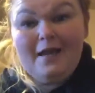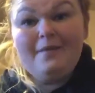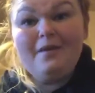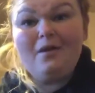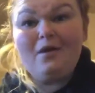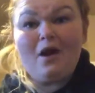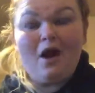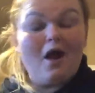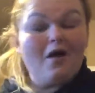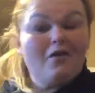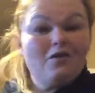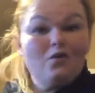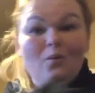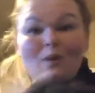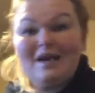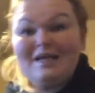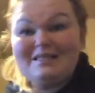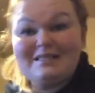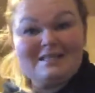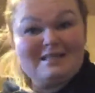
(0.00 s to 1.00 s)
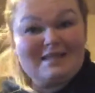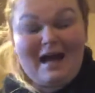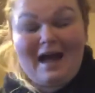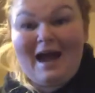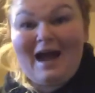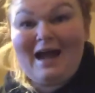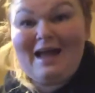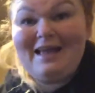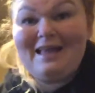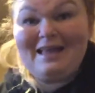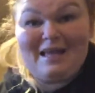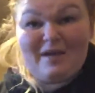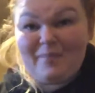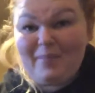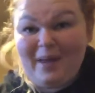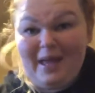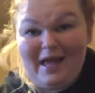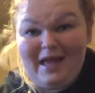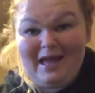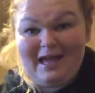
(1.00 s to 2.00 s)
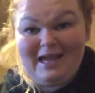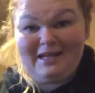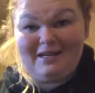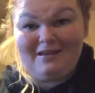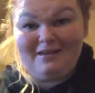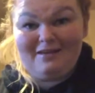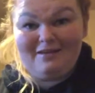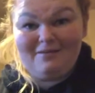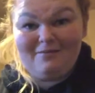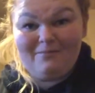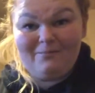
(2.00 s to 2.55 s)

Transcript: There are other ways that I get paid